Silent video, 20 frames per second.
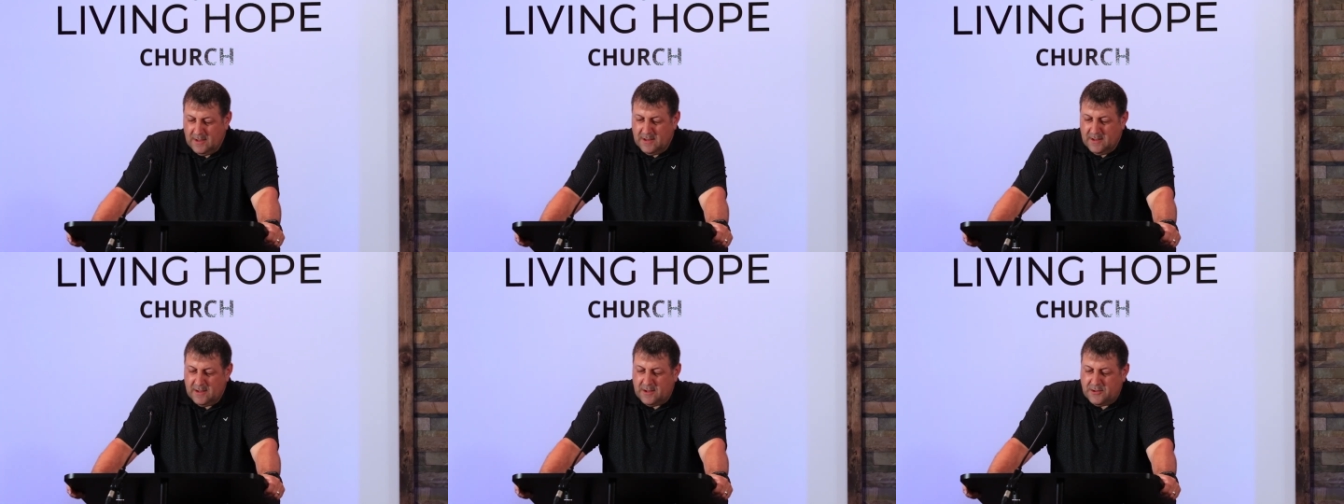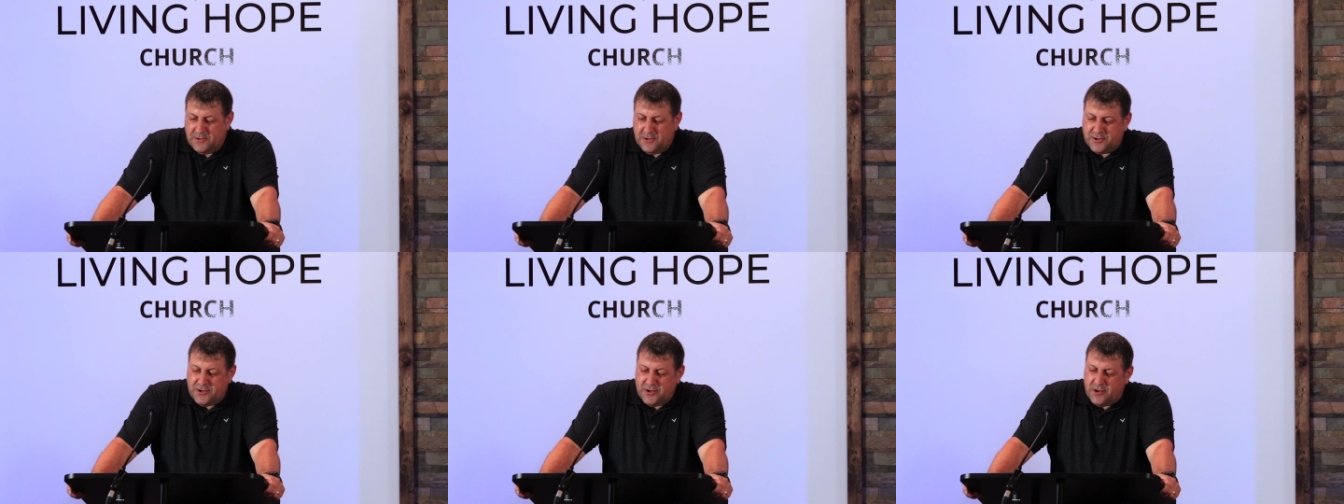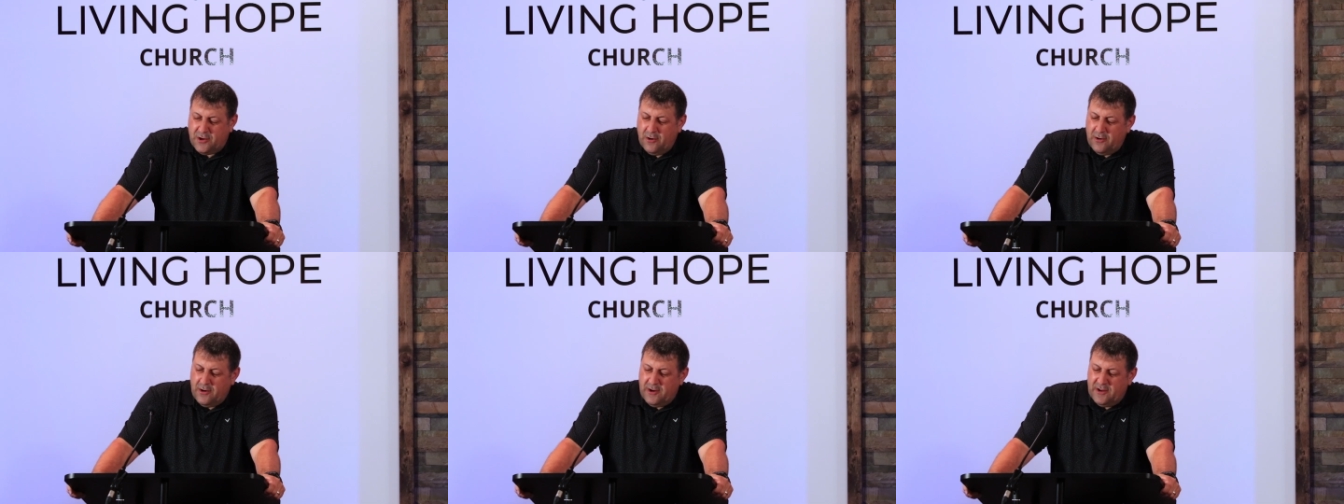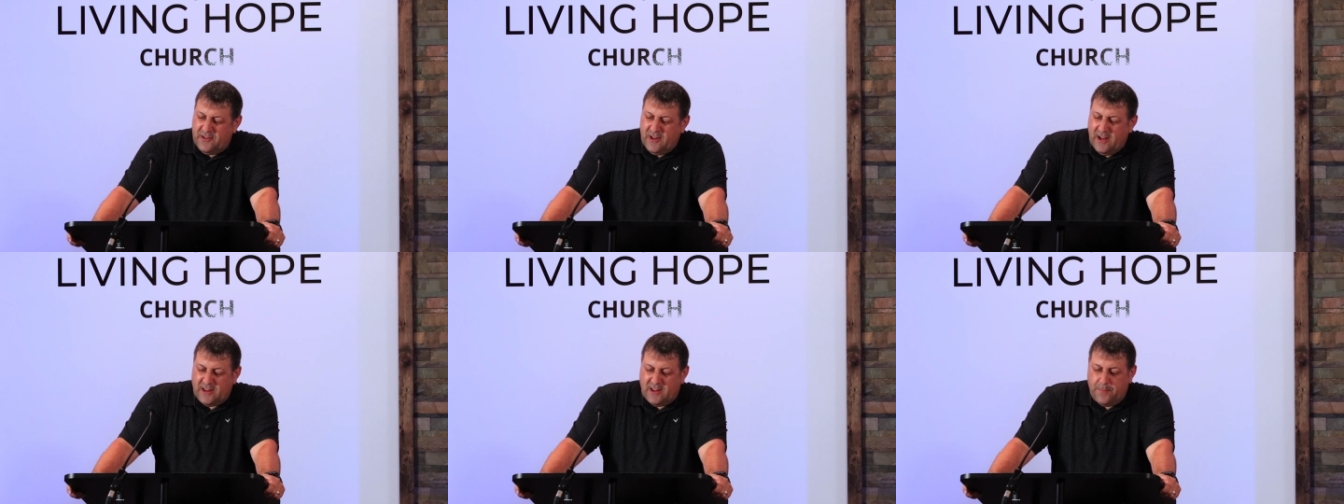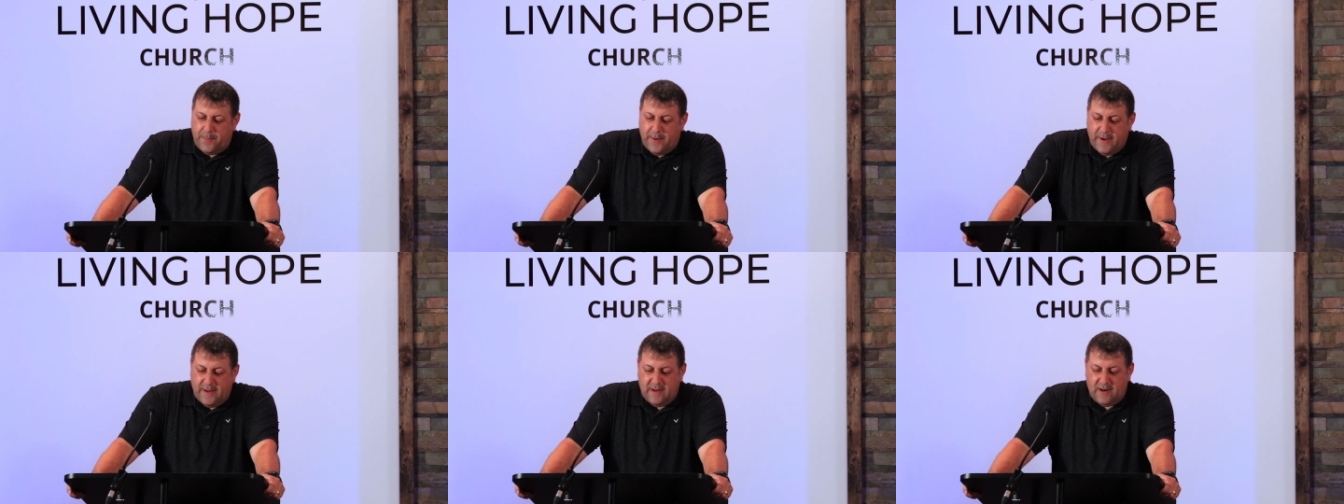Because your security is not
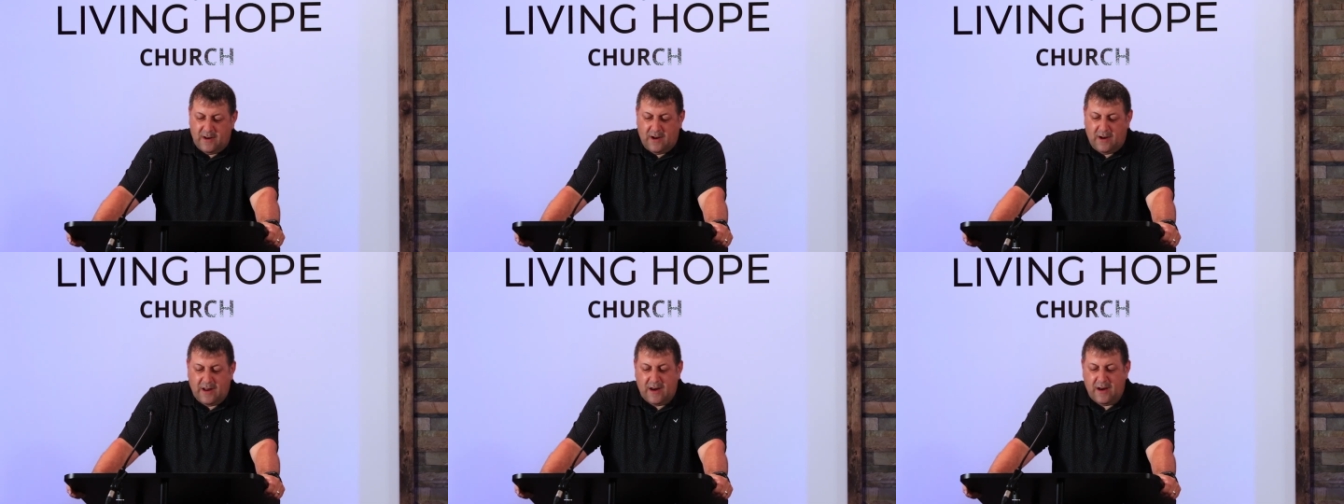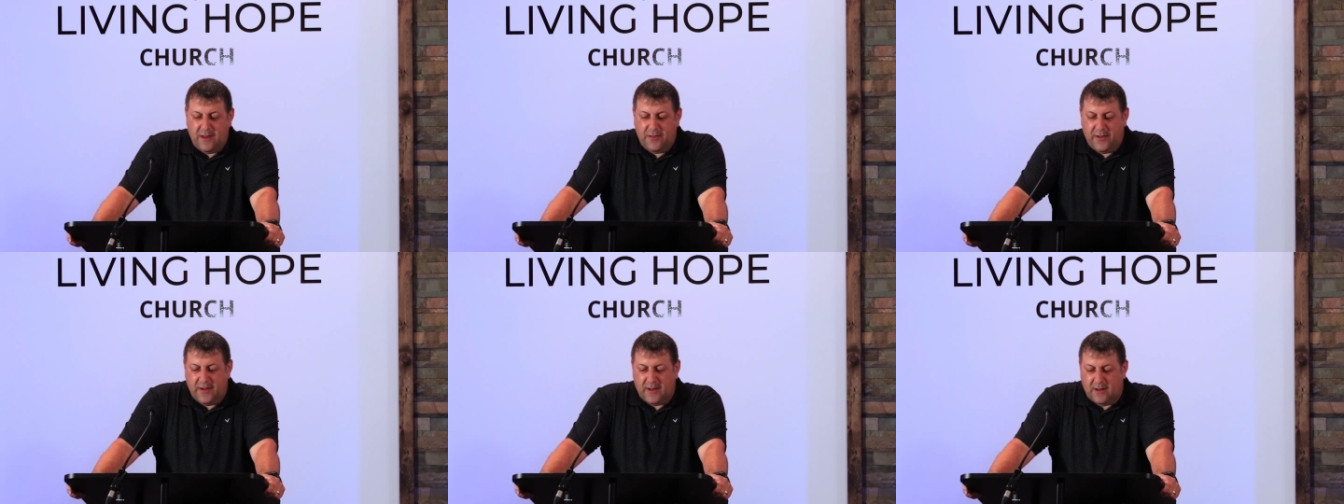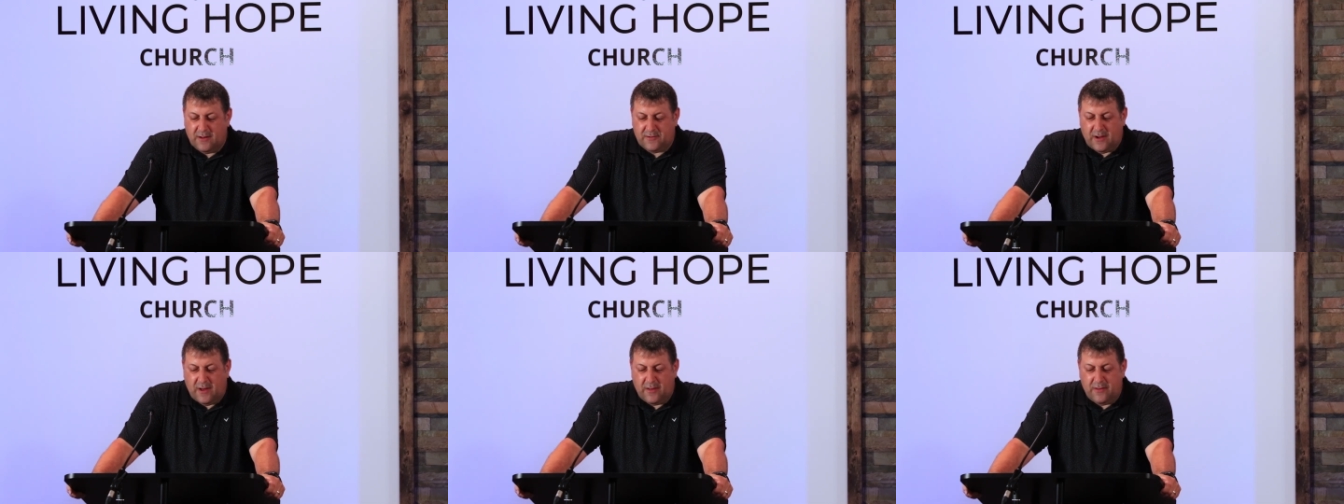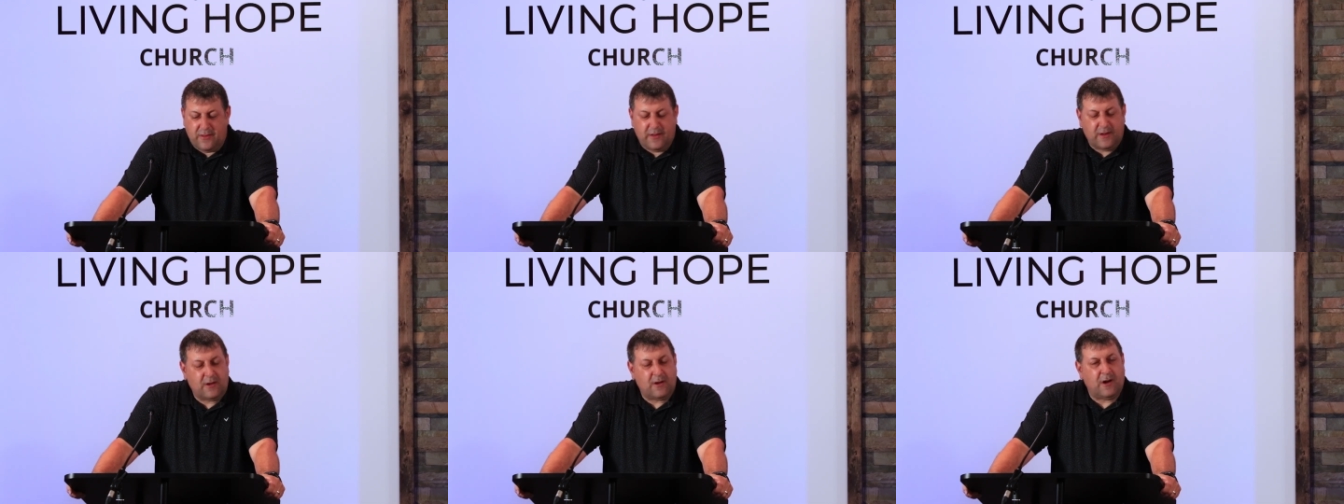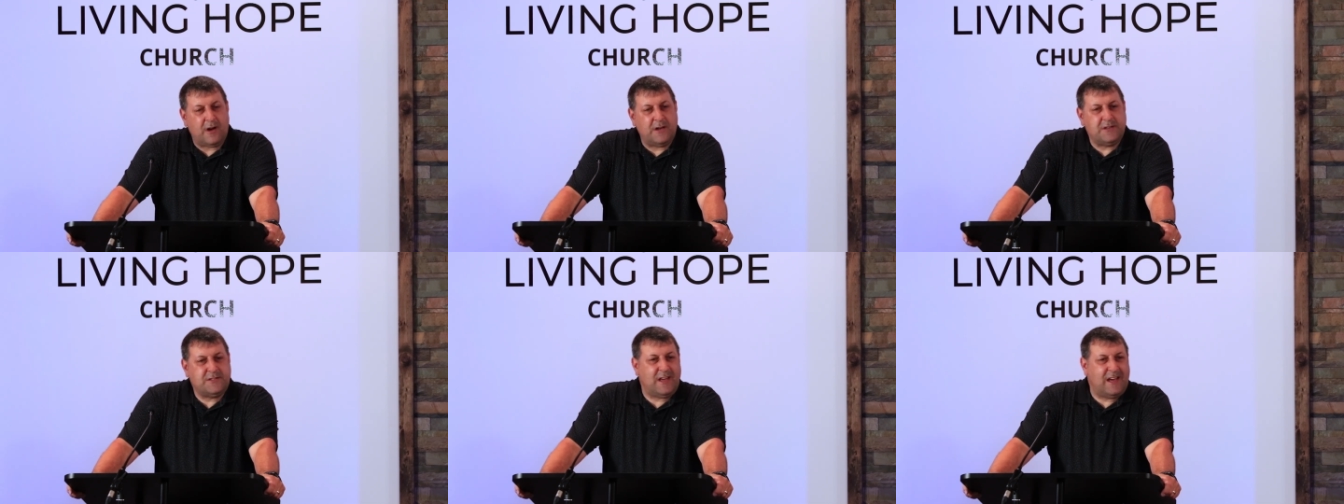dependent on anything else other than
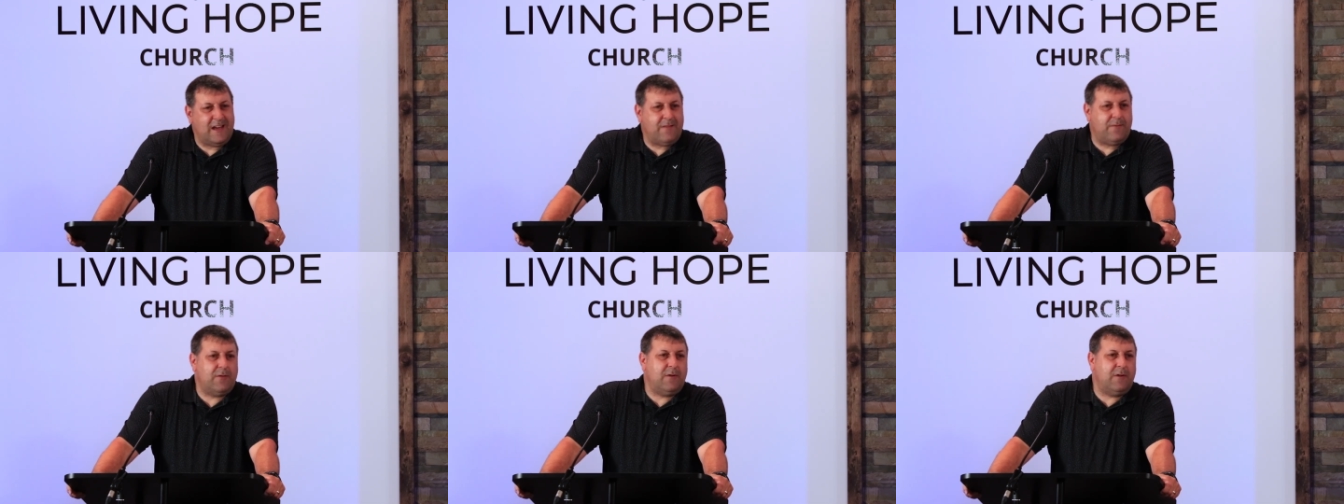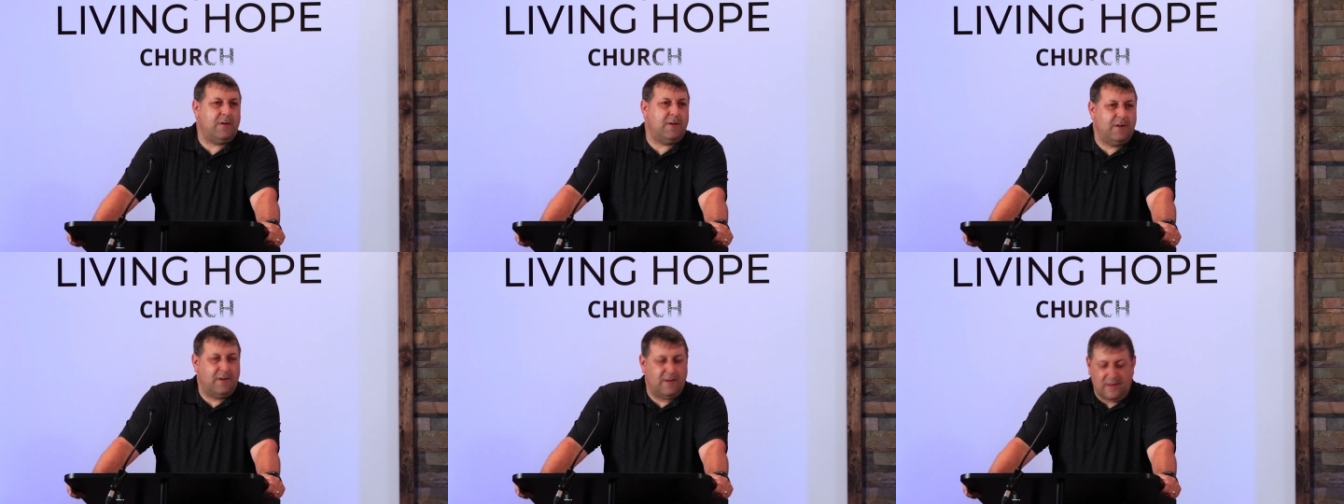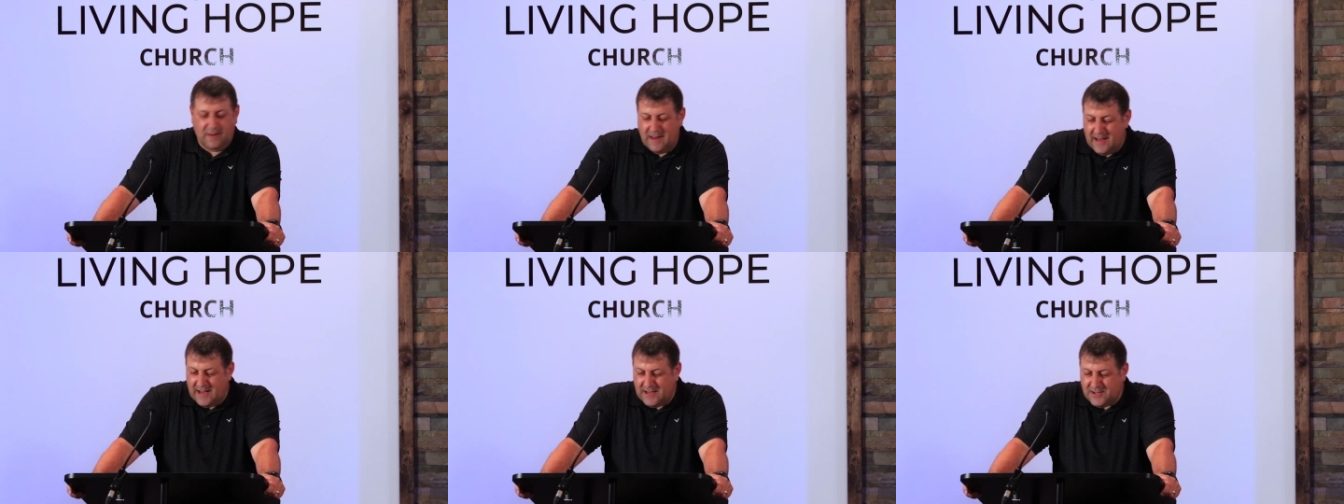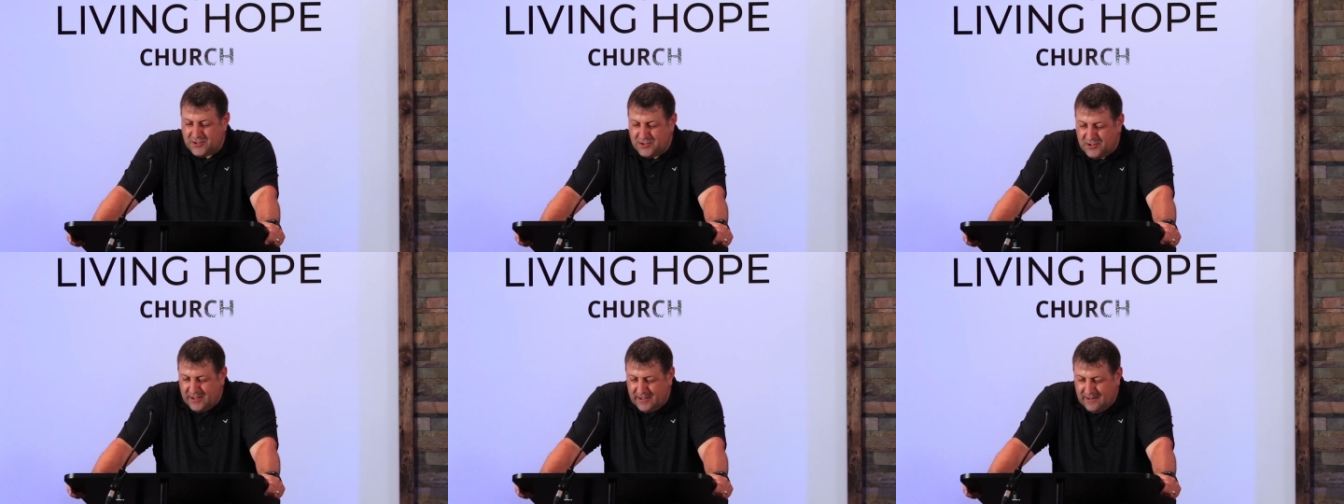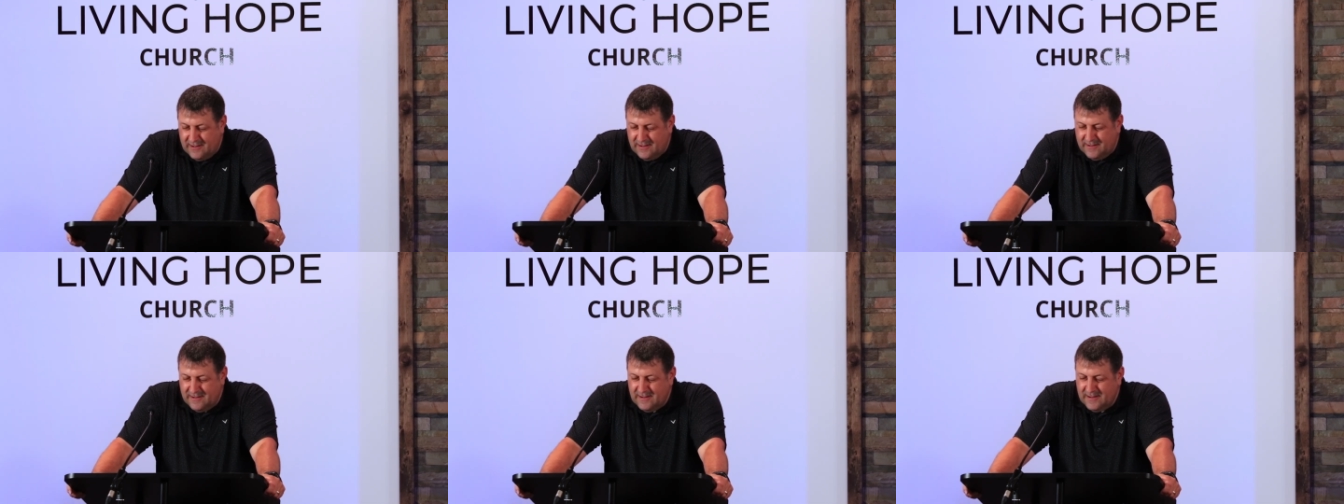God's
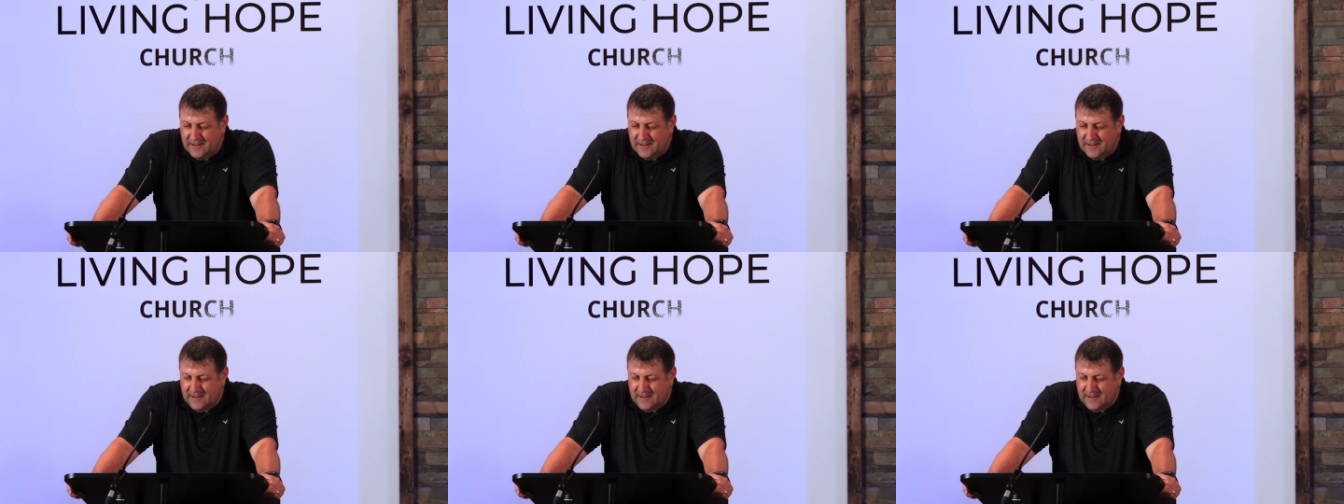everlasting,